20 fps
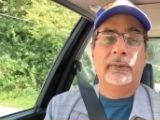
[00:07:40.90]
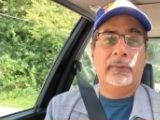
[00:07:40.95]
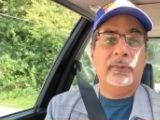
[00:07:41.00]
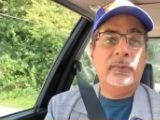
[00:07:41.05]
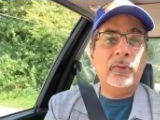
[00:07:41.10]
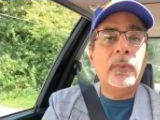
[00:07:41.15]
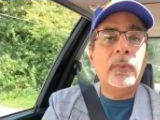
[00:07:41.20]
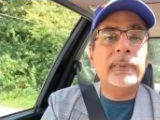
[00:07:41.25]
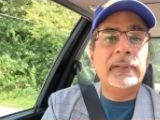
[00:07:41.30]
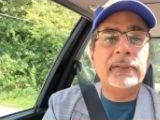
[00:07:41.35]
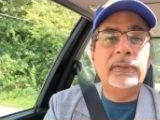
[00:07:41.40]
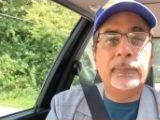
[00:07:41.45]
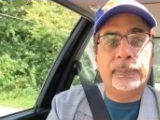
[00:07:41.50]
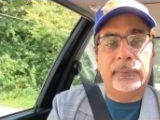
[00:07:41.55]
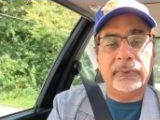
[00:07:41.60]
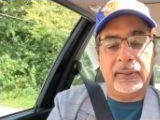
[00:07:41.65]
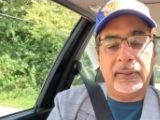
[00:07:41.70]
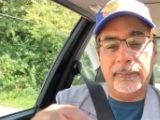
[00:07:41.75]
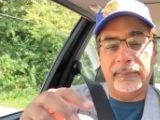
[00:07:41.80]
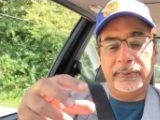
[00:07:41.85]
because normally you
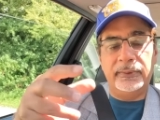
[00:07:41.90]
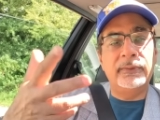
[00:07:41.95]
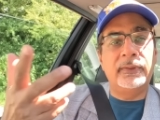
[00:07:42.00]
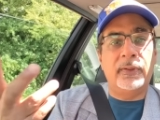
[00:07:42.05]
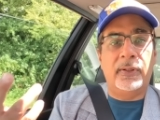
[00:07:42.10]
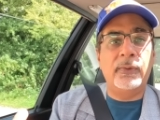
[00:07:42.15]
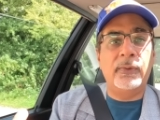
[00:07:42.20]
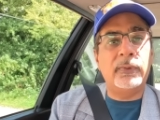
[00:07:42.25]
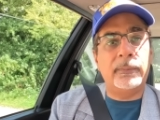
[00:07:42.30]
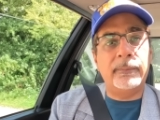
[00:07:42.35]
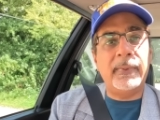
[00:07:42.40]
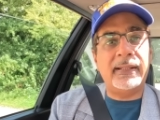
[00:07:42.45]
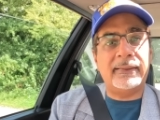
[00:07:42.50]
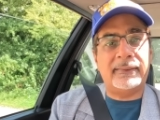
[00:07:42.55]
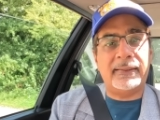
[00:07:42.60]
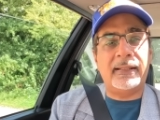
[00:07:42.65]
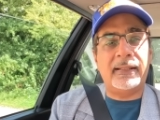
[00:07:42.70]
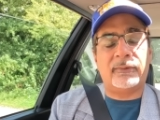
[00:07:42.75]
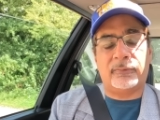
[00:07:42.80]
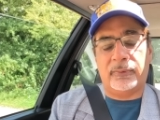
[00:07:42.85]
put them, you know, it would make
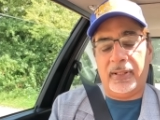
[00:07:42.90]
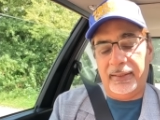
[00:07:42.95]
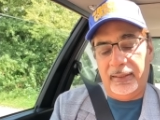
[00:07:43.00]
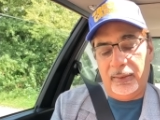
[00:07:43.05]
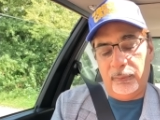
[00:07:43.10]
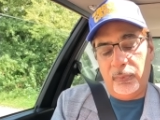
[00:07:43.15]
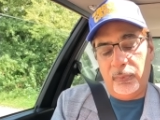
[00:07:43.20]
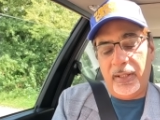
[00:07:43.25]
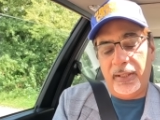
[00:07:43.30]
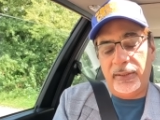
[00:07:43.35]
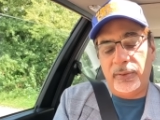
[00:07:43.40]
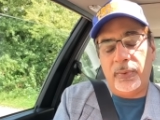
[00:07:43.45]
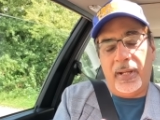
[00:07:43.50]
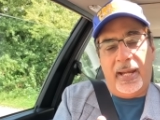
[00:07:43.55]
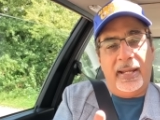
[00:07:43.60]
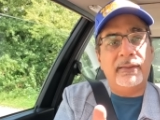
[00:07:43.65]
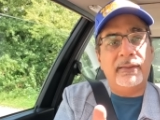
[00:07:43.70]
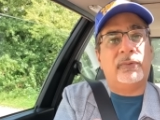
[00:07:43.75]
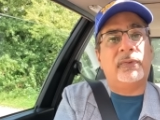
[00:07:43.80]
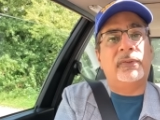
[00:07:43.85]
sense, right? That where you
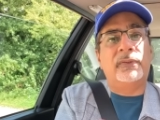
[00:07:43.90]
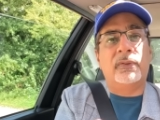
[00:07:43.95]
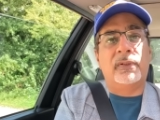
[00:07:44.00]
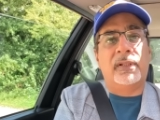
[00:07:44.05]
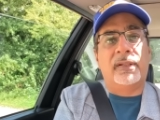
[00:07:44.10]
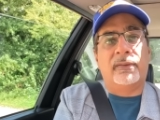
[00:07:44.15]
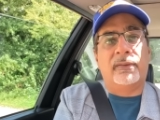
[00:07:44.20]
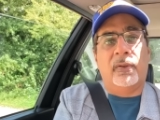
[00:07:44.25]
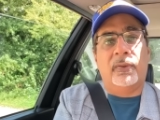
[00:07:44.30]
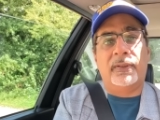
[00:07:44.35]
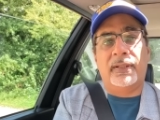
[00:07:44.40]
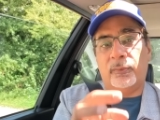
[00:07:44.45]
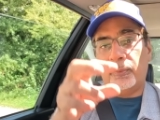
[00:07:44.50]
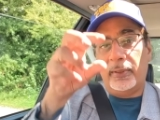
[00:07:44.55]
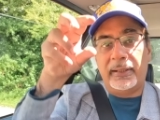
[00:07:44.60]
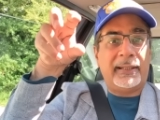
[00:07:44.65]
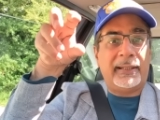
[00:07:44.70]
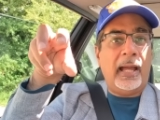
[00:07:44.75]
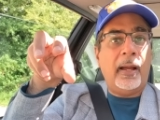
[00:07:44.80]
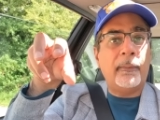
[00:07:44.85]
enter a ULEZ zone is
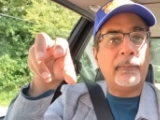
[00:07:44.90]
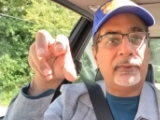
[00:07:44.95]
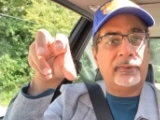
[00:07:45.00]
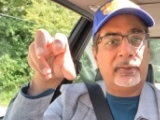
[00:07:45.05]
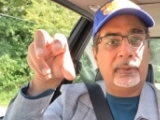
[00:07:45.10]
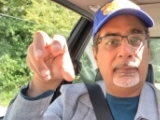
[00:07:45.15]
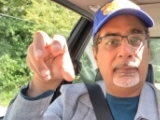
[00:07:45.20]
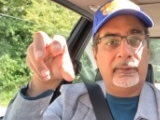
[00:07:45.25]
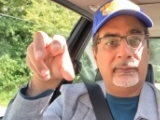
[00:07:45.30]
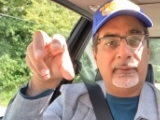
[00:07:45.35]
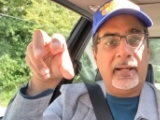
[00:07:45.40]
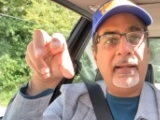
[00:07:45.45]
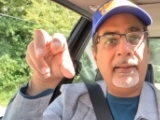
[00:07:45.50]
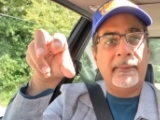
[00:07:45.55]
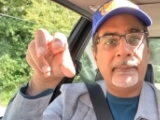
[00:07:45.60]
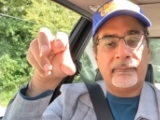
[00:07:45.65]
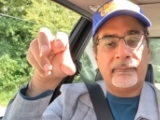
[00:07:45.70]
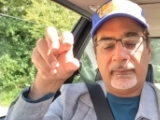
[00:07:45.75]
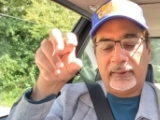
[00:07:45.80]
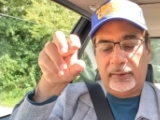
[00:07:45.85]
where the camera should be, right?
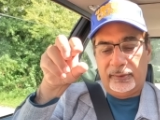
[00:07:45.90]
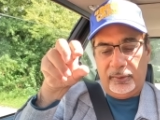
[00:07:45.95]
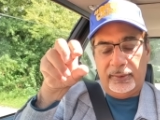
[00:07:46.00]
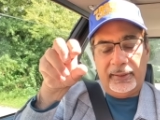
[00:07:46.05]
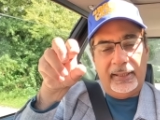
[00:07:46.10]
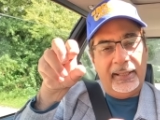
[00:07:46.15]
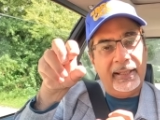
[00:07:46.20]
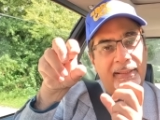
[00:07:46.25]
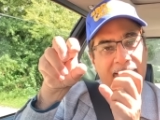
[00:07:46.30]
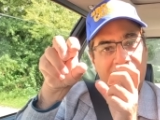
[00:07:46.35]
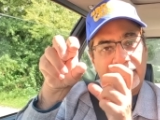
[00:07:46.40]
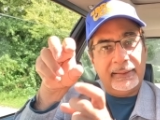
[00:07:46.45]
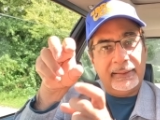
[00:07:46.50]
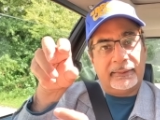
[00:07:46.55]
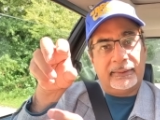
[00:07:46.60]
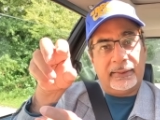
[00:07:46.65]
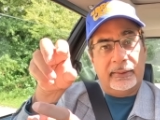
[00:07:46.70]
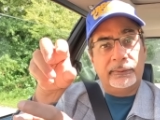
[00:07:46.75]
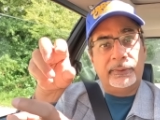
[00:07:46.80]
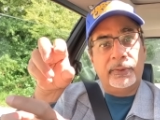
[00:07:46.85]
So that it
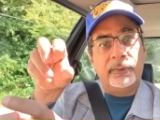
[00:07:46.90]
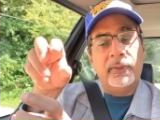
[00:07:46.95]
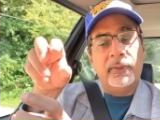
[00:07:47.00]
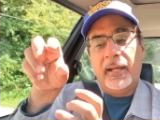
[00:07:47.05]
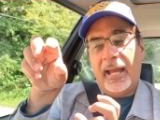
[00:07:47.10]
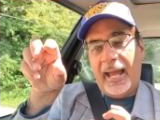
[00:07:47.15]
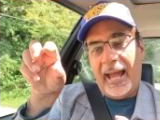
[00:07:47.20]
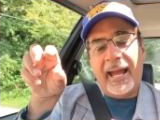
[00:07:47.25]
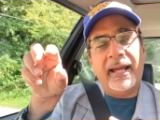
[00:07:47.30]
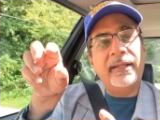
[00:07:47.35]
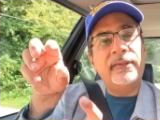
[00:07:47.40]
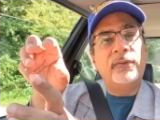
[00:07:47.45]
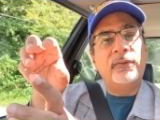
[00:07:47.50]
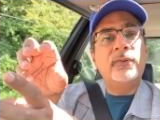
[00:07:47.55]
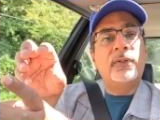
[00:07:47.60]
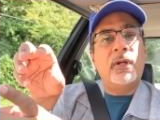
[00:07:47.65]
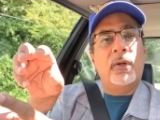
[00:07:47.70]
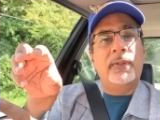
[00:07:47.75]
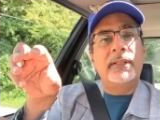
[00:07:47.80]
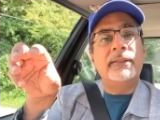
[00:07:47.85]
clicks on you as
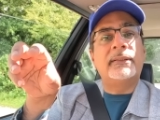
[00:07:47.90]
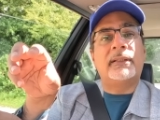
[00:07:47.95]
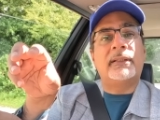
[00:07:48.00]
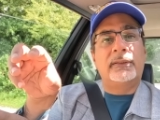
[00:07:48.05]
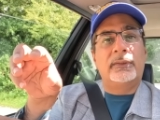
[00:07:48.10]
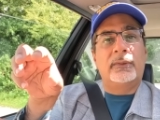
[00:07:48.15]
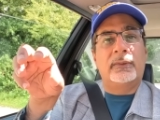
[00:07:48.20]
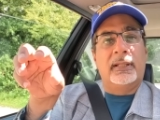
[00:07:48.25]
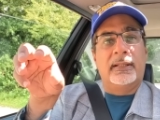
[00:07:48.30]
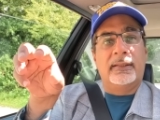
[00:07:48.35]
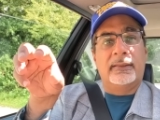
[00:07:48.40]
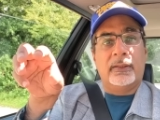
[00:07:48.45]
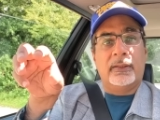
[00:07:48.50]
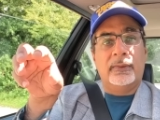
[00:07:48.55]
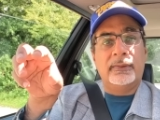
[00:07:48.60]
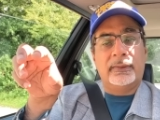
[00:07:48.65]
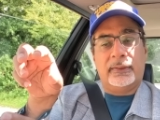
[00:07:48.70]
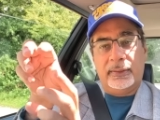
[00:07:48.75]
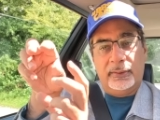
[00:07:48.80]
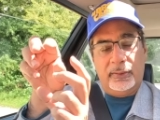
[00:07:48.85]
you go into the ULEZ
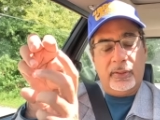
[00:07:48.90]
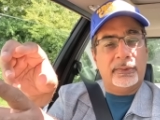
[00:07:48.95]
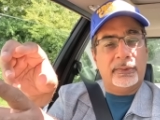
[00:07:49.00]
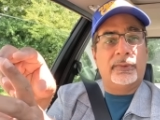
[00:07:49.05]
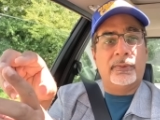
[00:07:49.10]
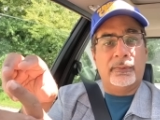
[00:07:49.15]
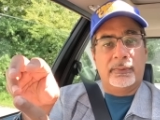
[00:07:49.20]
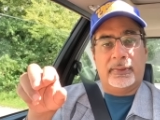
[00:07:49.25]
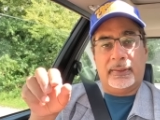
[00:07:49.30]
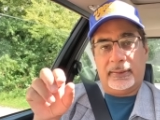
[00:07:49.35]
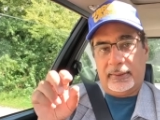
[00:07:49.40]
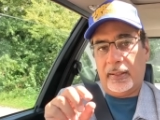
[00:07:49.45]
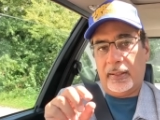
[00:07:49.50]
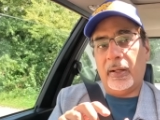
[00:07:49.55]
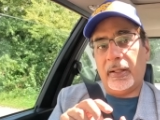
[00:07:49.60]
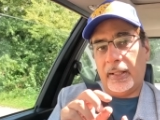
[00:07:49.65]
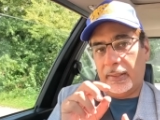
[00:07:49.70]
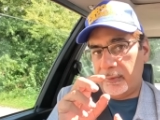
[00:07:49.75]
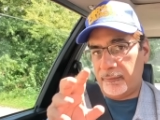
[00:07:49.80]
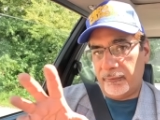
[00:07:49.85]
zone. So it got you. So it's like,
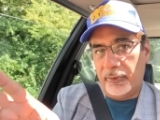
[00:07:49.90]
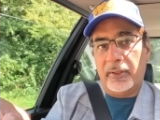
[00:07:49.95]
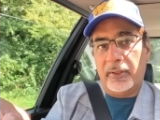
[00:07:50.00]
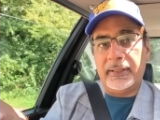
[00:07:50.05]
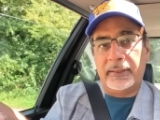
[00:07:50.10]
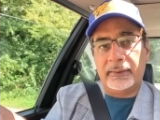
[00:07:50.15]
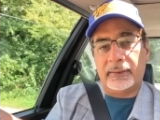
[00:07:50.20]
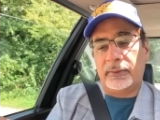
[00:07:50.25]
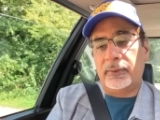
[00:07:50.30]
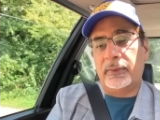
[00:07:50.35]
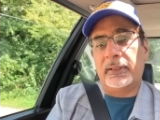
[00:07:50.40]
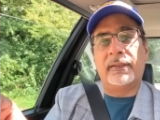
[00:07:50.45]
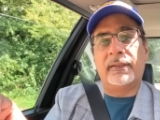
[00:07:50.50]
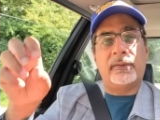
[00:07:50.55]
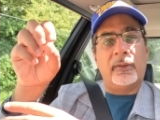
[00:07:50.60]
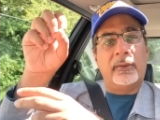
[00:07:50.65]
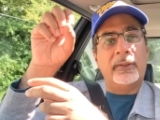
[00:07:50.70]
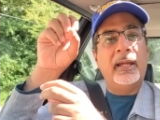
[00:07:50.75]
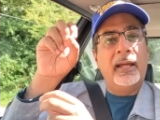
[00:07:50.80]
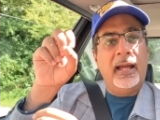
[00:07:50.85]
all right, you've gone into the ULEZ
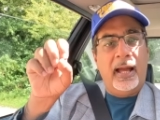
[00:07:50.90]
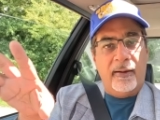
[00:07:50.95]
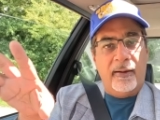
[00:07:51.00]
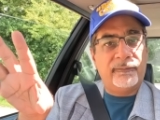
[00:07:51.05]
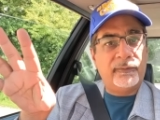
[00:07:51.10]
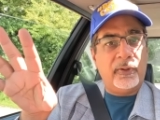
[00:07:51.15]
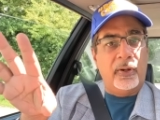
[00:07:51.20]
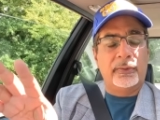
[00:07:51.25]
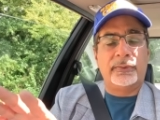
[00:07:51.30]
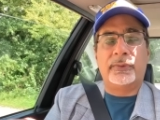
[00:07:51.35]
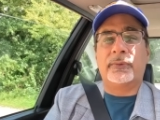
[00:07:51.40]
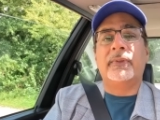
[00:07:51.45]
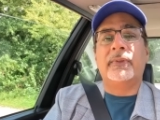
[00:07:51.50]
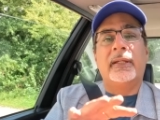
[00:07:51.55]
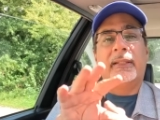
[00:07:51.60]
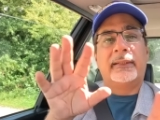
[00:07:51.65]
zone. I've got you.